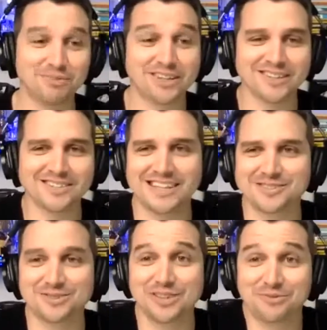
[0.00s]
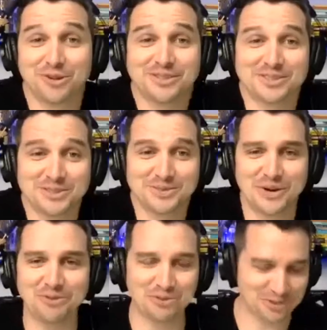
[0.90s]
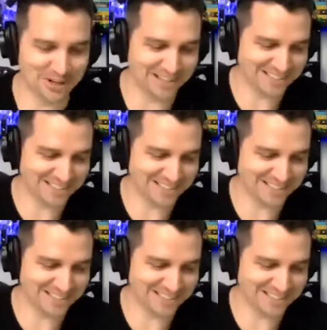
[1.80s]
because that's all I've got to offer, right?